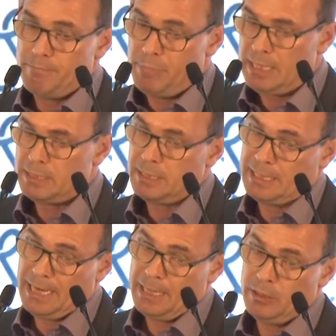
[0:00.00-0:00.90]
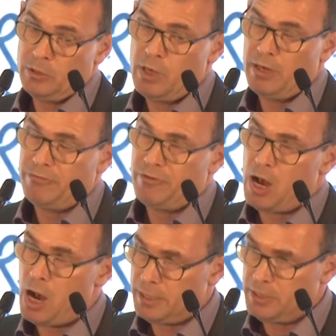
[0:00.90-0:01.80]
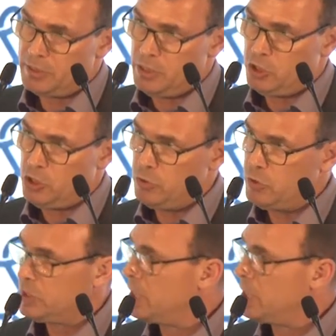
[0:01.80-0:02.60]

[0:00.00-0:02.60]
But again, you have hardness issues.